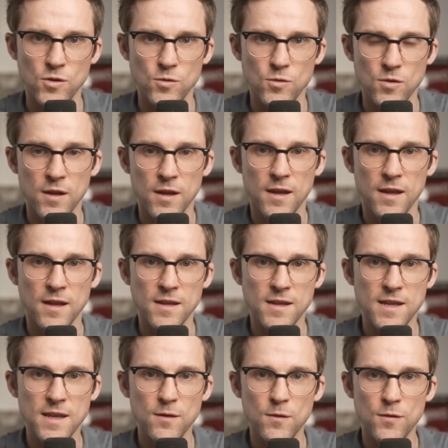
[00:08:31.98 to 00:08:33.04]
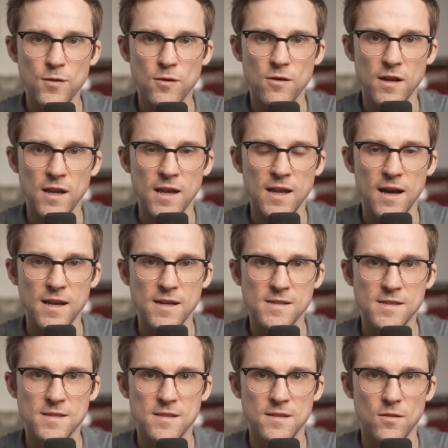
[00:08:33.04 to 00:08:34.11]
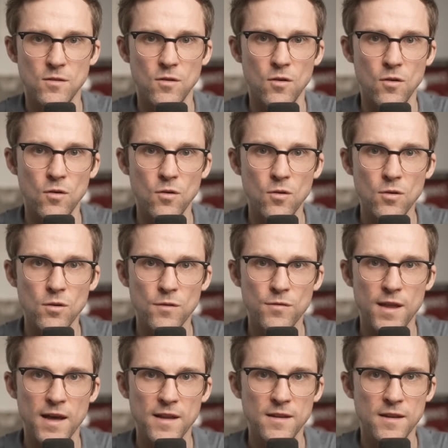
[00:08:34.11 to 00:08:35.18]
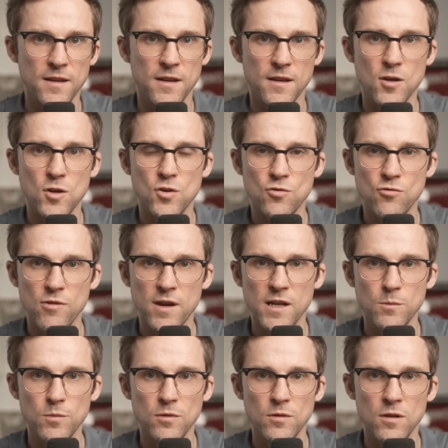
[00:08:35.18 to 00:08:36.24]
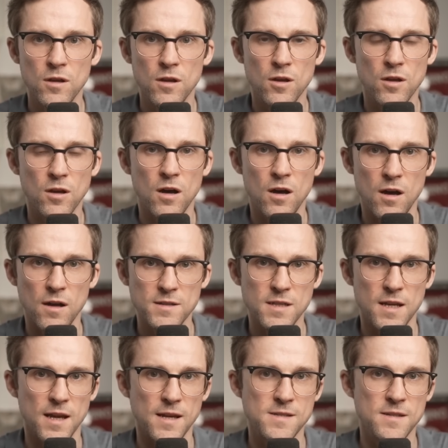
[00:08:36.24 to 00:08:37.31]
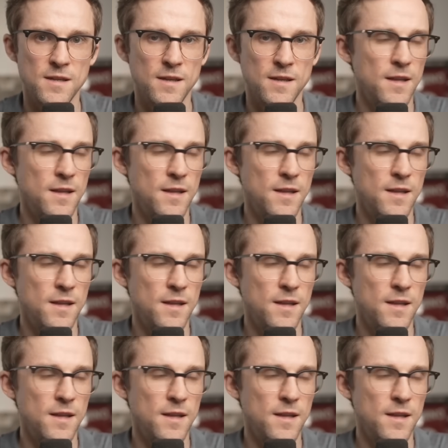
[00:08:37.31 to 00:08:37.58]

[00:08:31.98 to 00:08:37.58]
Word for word: you can give your AI assistant all of that incredible context.